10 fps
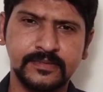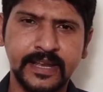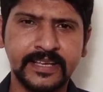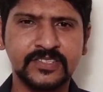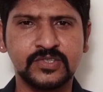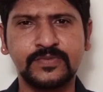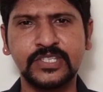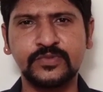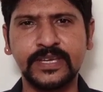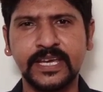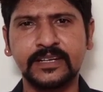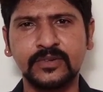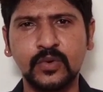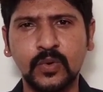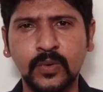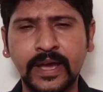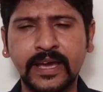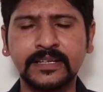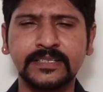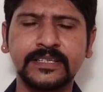The next which we can go
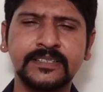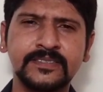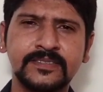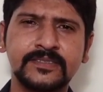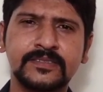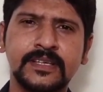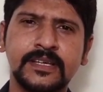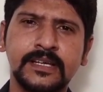ahead is